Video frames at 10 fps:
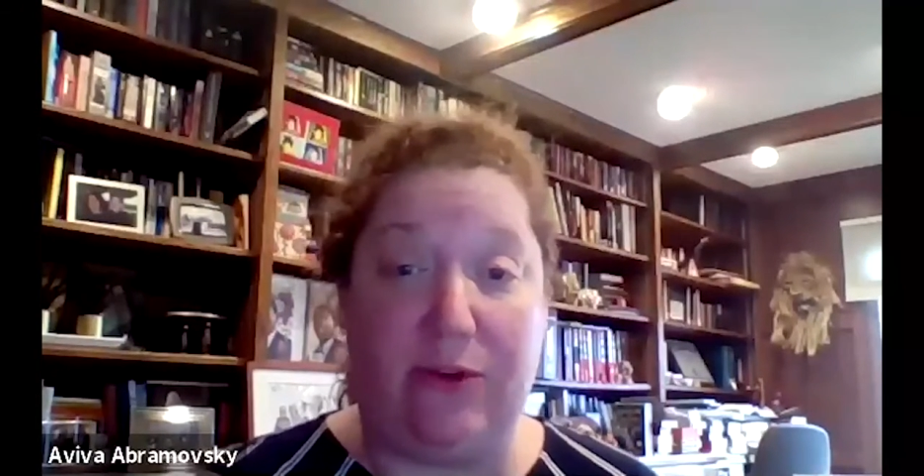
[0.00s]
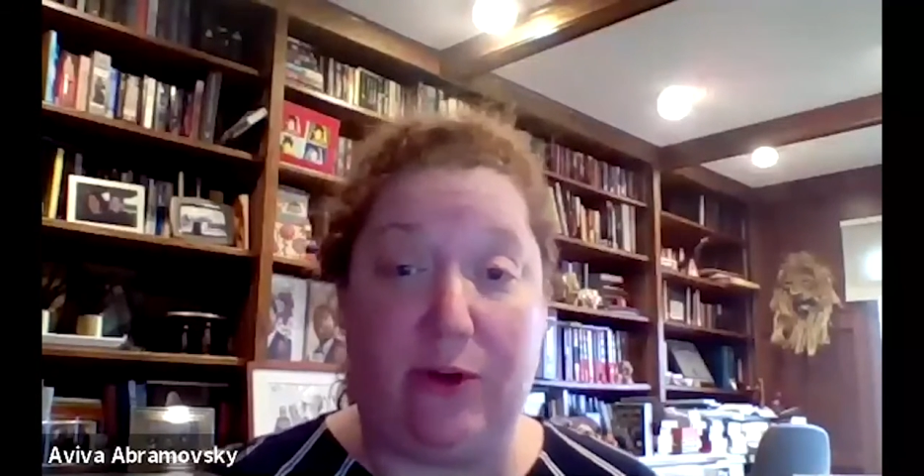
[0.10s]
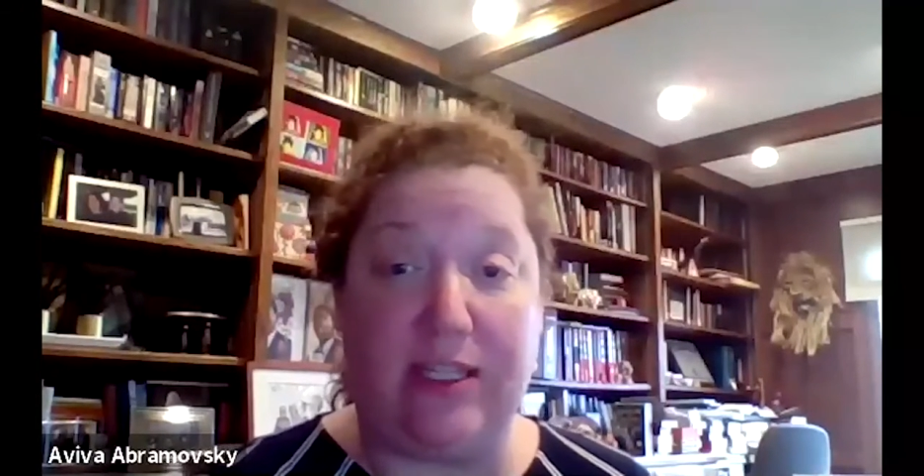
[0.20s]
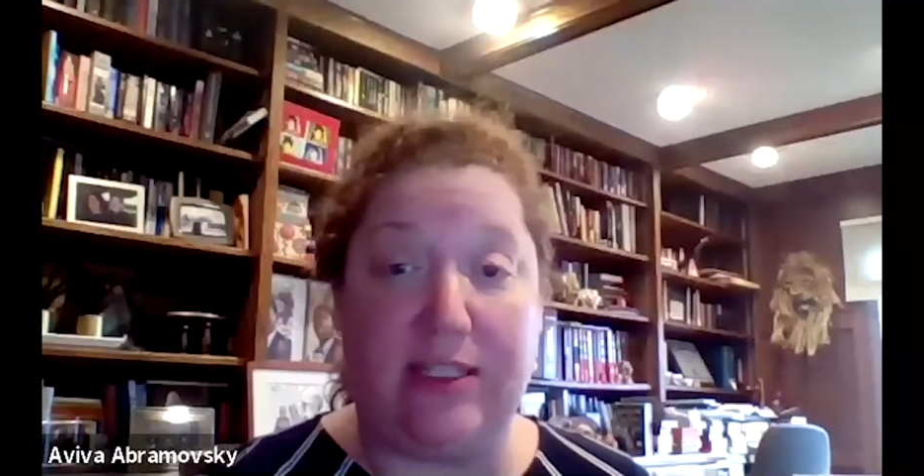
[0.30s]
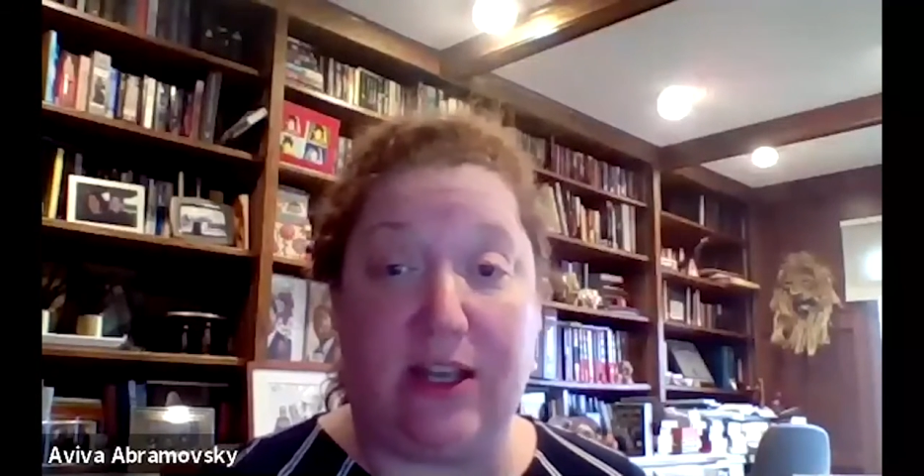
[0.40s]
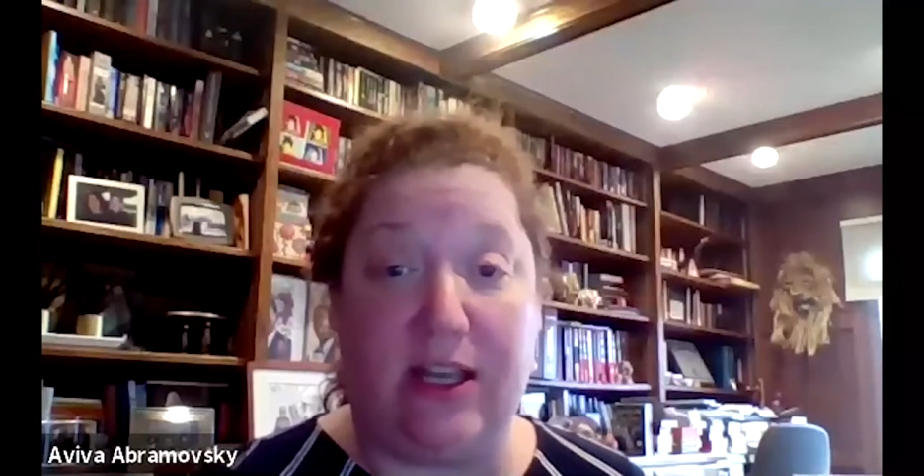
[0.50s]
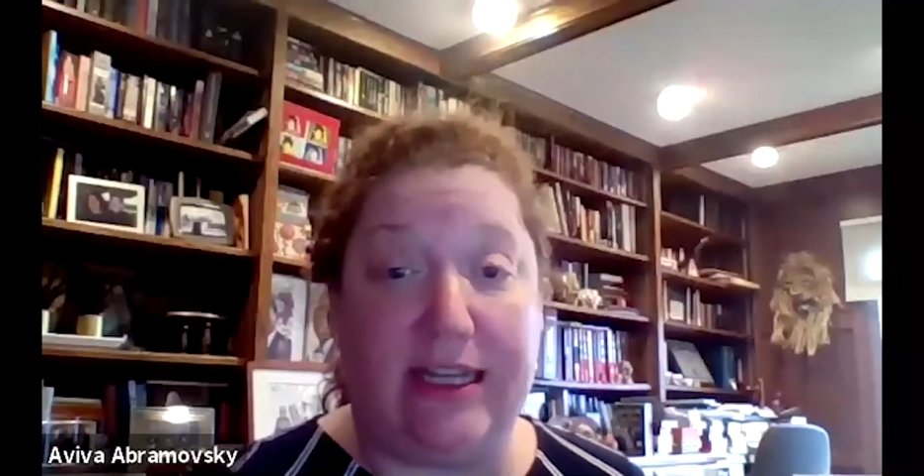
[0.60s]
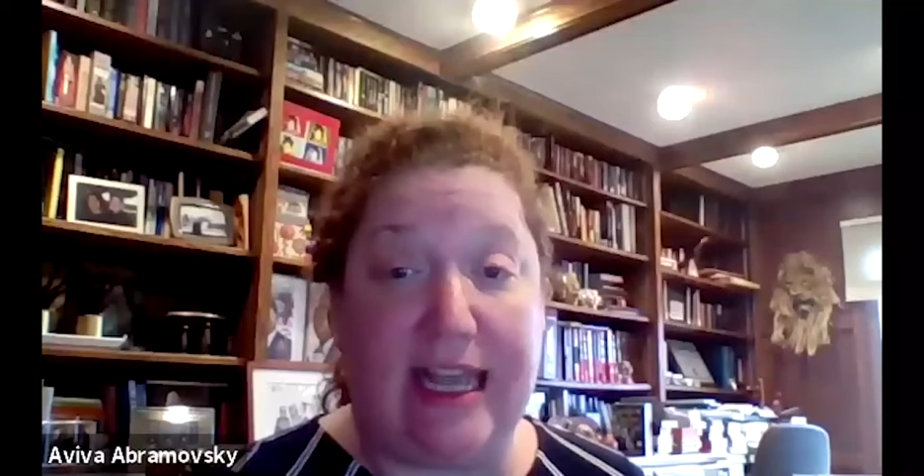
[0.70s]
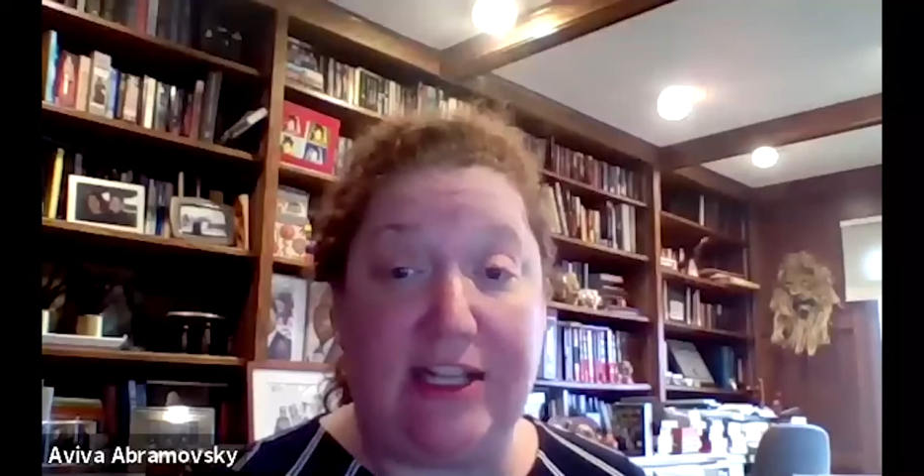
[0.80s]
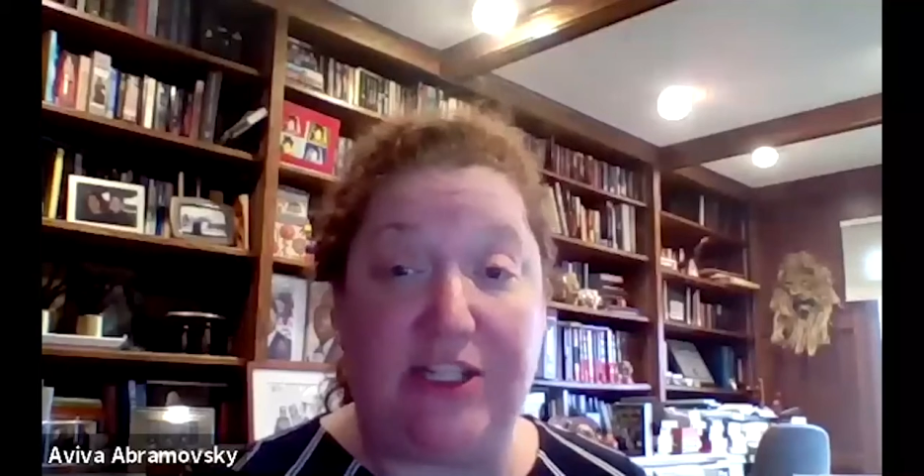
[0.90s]
focus
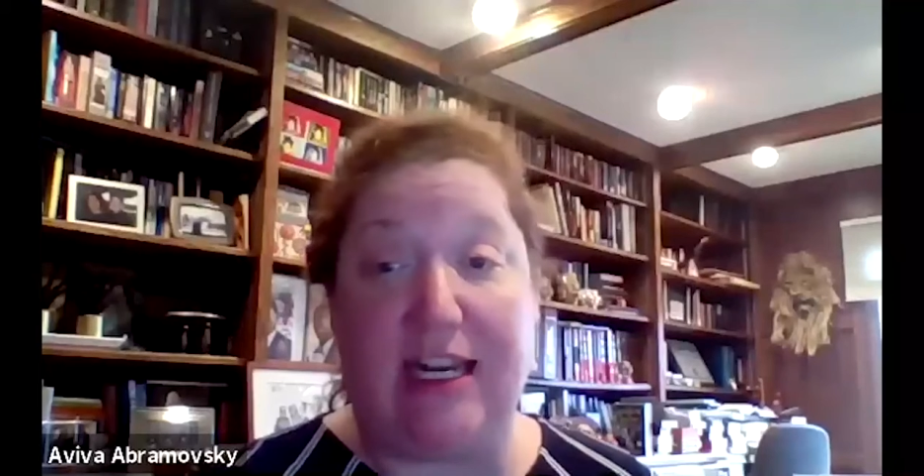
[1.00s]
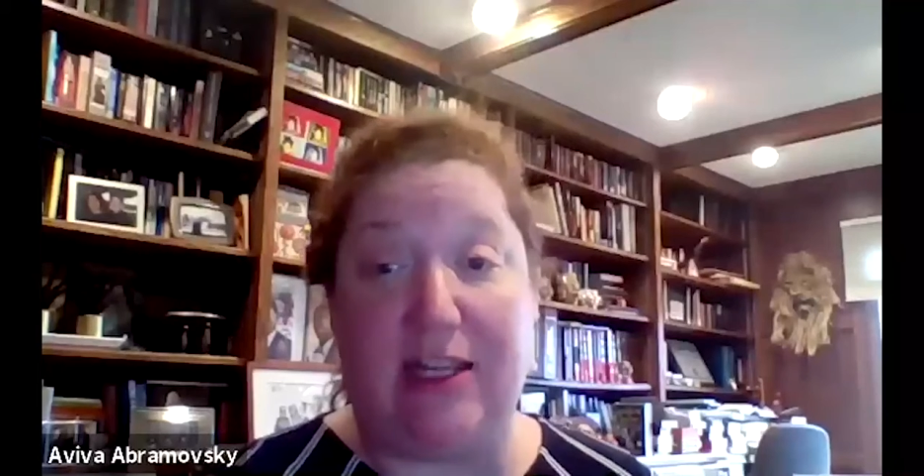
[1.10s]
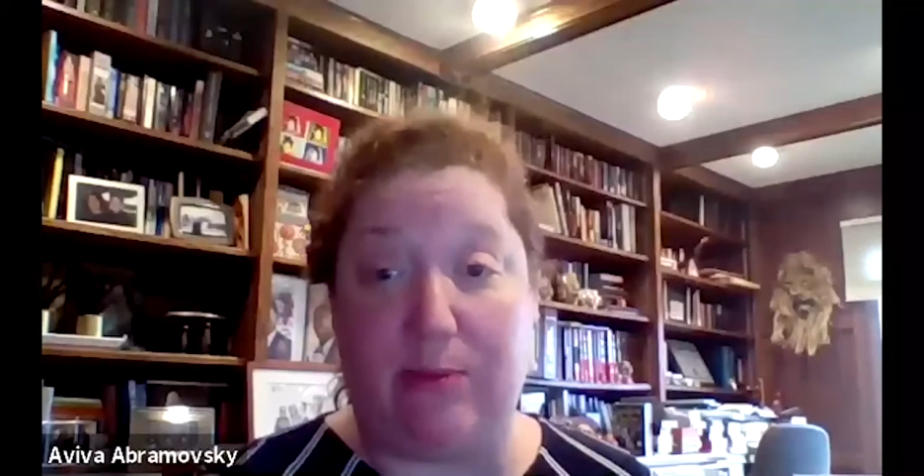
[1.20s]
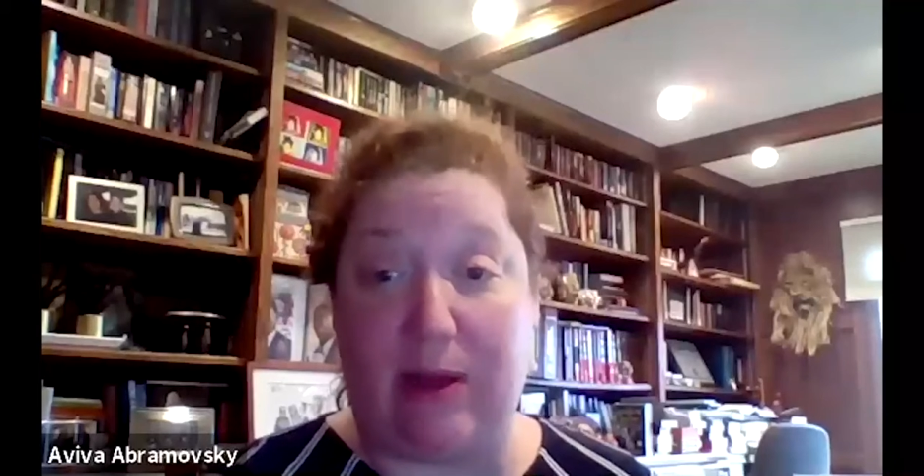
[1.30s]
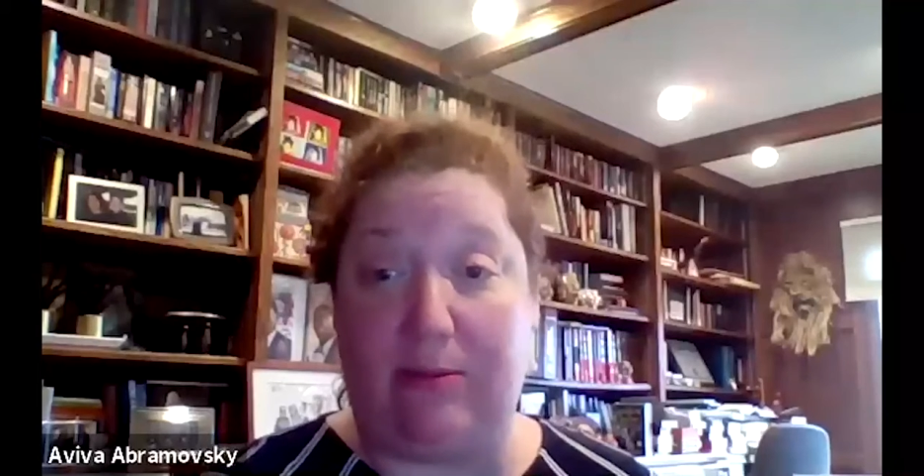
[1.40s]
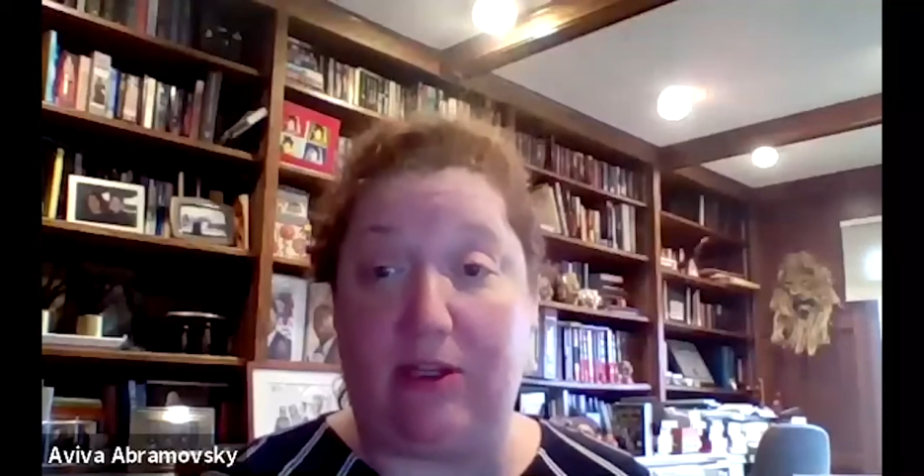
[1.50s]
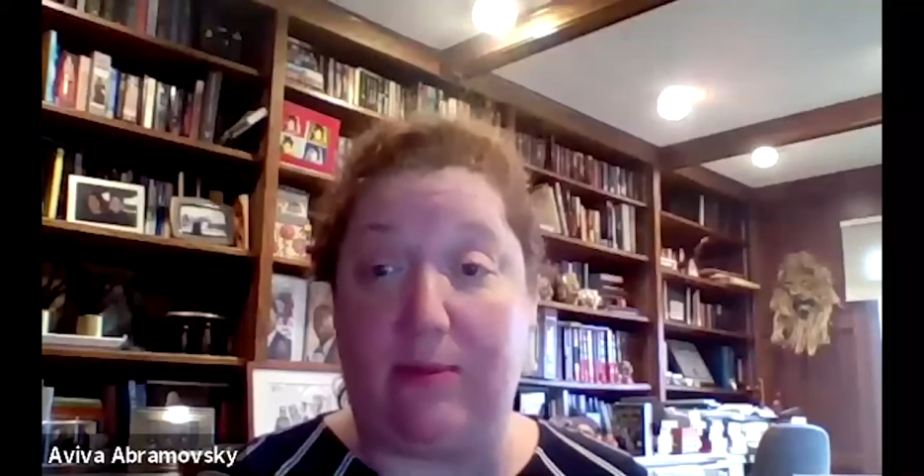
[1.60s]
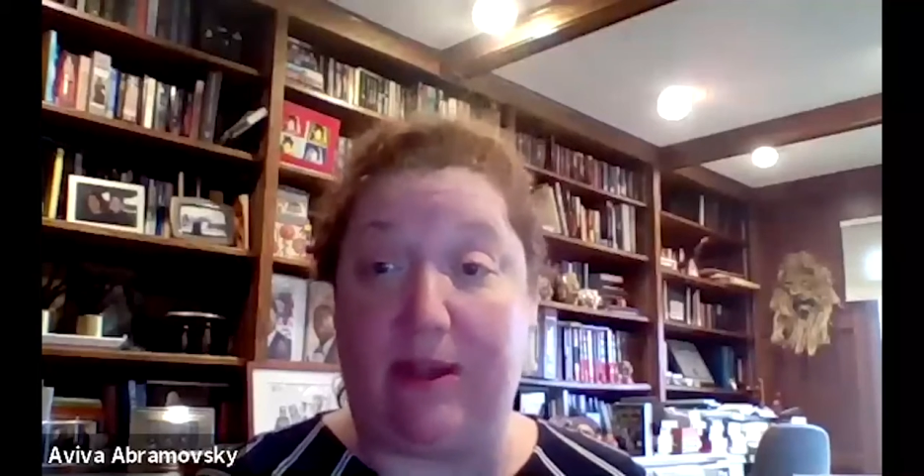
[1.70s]
on educating the public